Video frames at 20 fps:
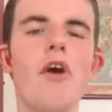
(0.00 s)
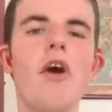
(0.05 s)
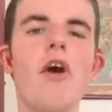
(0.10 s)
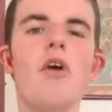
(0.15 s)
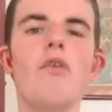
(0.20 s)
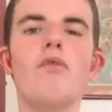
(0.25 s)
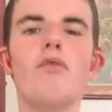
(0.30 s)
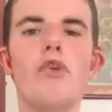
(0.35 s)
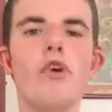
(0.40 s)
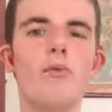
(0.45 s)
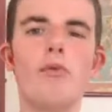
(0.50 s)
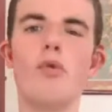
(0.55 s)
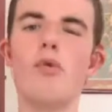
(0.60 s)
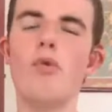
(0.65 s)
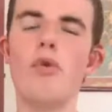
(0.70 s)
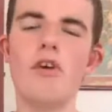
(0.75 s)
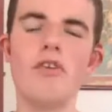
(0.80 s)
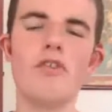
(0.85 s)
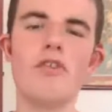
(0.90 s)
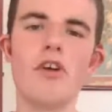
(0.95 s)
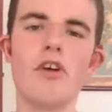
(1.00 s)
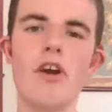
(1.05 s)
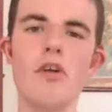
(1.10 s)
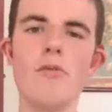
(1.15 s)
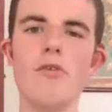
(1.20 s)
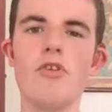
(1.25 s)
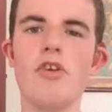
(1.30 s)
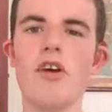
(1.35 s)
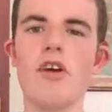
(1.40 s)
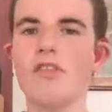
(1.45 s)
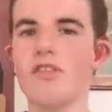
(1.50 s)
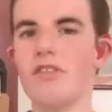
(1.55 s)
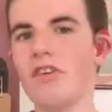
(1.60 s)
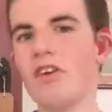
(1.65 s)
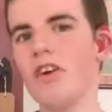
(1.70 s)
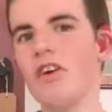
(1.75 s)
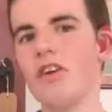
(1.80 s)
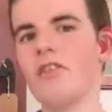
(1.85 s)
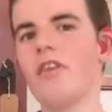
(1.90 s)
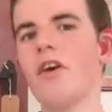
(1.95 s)
from or with
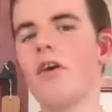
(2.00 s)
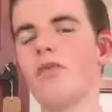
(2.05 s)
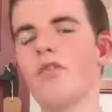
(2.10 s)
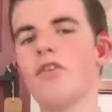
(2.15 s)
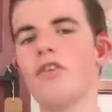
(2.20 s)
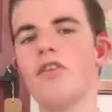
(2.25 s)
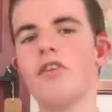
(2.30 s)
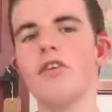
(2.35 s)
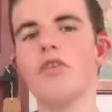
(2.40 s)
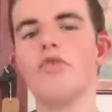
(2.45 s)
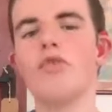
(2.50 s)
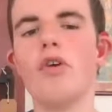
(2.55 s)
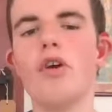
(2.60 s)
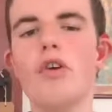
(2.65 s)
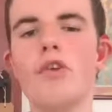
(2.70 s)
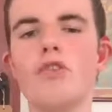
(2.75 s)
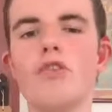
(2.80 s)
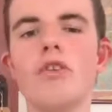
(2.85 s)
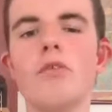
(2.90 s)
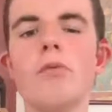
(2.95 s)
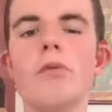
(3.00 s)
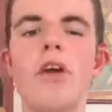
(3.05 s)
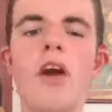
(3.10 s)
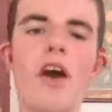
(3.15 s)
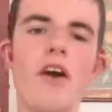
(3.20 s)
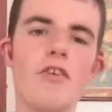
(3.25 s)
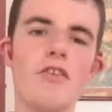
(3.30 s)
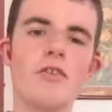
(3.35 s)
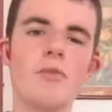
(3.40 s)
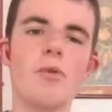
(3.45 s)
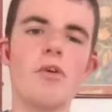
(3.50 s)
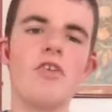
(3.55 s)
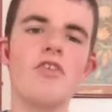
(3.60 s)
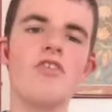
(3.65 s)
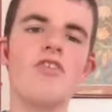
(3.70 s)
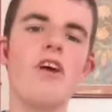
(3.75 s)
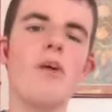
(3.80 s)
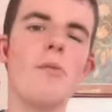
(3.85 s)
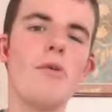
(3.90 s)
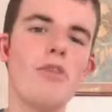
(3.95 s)
COVID-19 is absolutely atrocious, but it has to be a
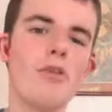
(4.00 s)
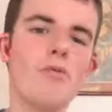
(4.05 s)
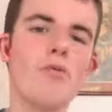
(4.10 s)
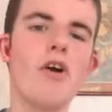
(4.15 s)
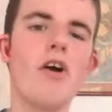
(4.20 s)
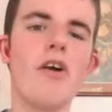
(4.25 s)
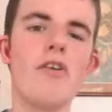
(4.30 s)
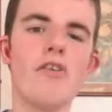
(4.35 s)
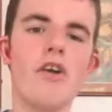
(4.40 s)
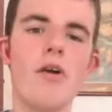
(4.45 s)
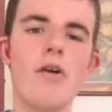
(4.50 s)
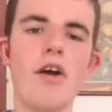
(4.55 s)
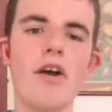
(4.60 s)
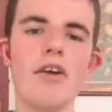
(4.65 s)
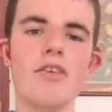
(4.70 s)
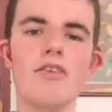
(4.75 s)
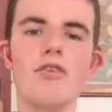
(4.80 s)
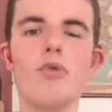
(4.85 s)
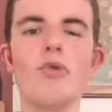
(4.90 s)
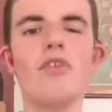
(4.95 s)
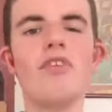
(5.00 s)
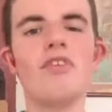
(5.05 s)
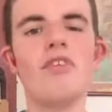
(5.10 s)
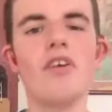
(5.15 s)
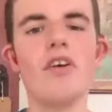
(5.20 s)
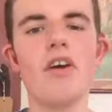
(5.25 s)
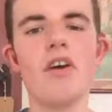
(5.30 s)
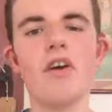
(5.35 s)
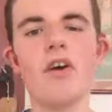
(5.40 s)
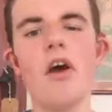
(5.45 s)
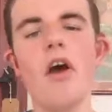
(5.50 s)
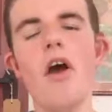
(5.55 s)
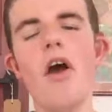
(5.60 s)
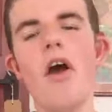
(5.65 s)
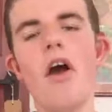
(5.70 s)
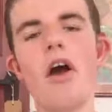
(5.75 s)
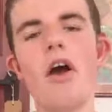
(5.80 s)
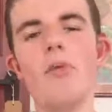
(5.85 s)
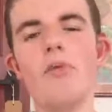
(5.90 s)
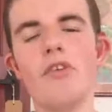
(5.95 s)
step in the right direction that we're seeing
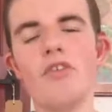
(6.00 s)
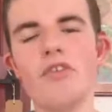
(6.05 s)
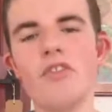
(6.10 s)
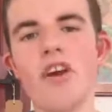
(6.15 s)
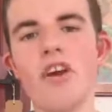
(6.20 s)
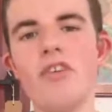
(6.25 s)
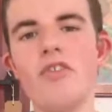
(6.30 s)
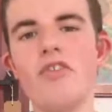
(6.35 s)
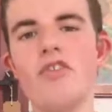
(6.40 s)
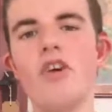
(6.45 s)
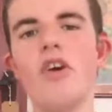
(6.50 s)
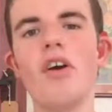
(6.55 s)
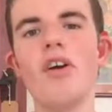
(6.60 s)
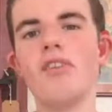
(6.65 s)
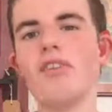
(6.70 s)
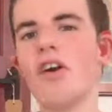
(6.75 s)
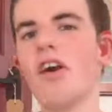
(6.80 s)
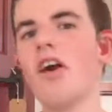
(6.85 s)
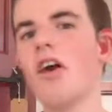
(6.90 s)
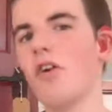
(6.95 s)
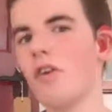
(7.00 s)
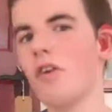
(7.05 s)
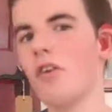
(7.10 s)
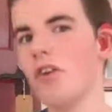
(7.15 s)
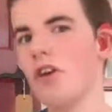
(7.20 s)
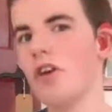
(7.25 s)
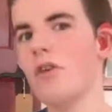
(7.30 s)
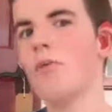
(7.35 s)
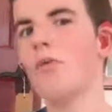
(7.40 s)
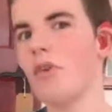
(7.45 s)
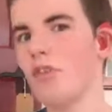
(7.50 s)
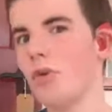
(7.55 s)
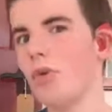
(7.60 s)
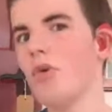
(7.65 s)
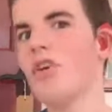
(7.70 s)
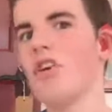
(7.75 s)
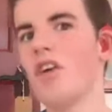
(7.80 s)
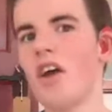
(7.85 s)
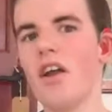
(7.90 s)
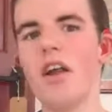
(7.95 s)
these cases going down, even with a
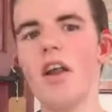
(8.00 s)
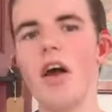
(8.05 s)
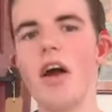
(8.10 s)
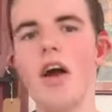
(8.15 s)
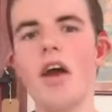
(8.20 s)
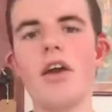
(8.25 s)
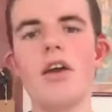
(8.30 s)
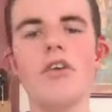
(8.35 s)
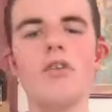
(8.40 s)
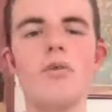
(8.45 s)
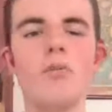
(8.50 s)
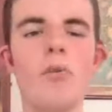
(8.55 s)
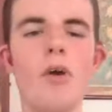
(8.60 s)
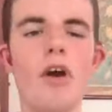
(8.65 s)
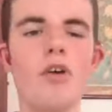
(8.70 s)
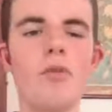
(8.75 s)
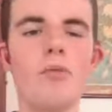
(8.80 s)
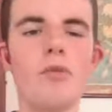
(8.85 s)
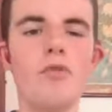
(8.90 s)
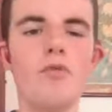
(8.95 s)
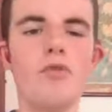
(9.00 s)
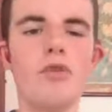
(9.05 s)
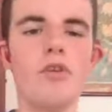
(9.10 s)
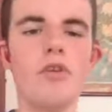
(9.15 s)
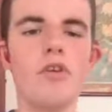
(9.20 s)
weekend lag. It has been fewer